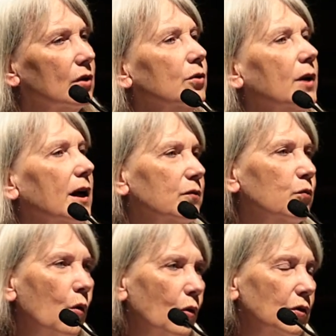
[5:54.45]
who have
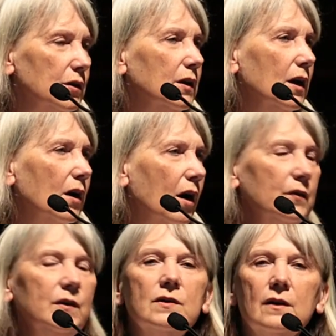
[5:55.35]
walked
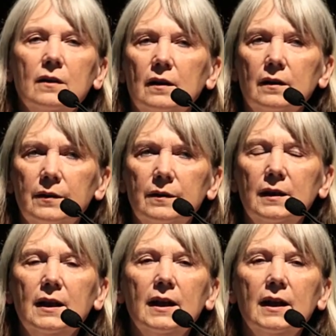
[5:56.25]
on this earth